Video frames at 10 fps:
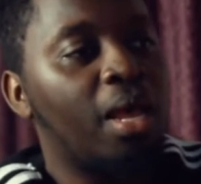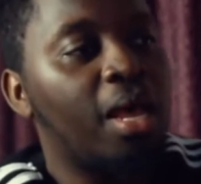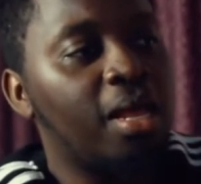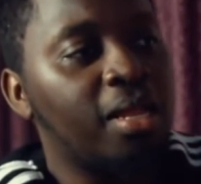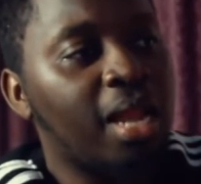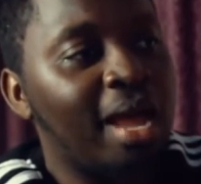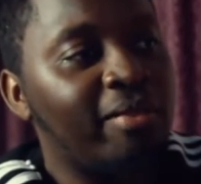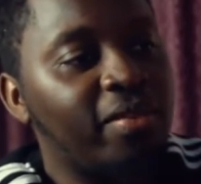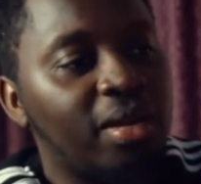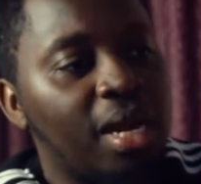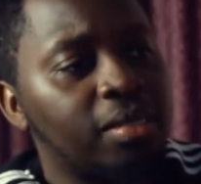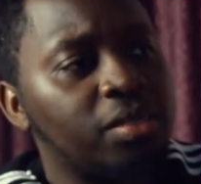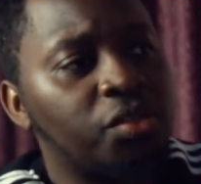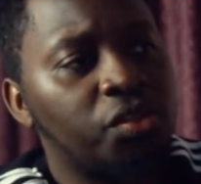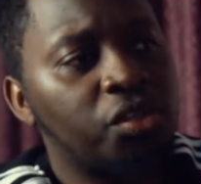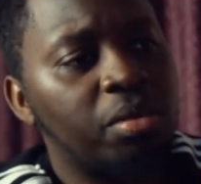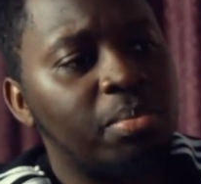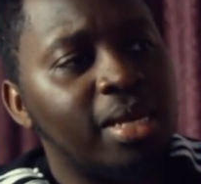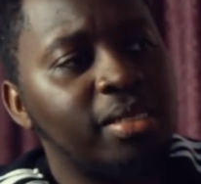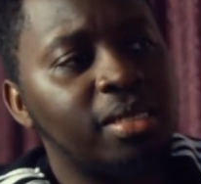And I feel like this is such an
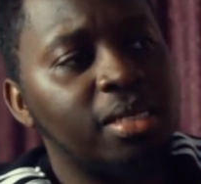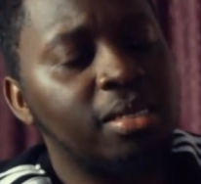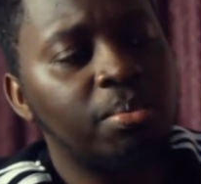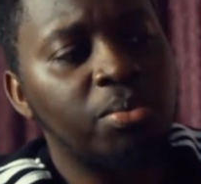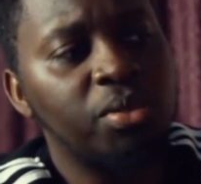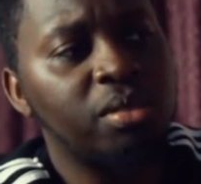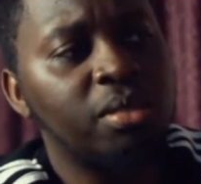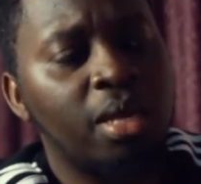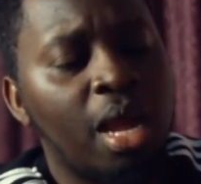amazing music.